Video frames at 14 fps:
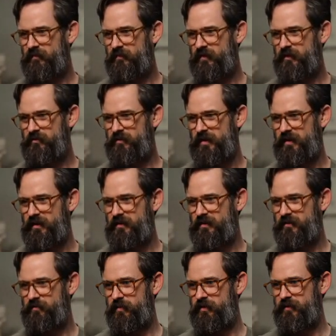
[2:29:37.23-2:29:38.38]
Not trying to get
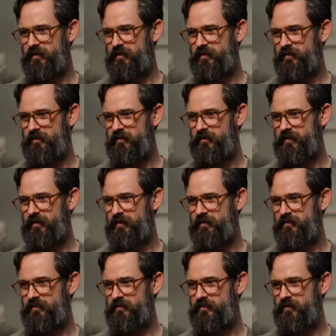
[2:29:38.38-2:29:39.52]
these perfect
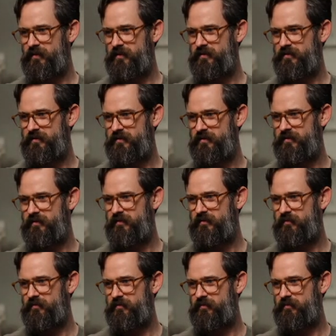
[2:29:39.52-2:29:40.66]
kids as far as
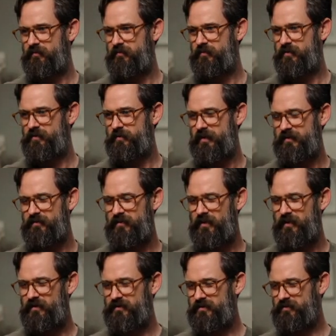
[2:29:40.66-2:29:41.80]
perspectives
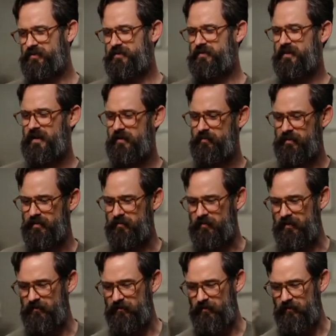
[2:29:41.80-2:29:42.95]
goes. I'm just kind of putting them
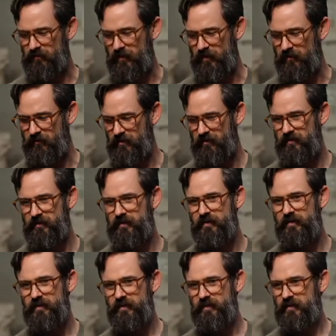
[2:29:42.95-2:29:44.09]
in for the fun of it.
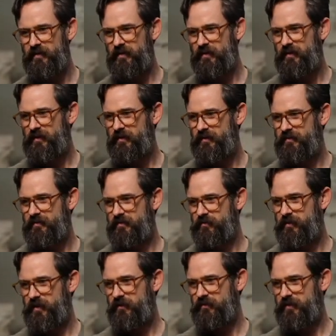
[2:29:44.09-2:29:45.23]
Since
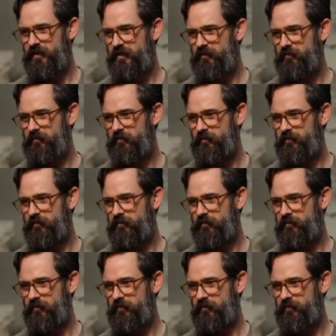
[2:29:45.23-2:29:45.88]
we have time.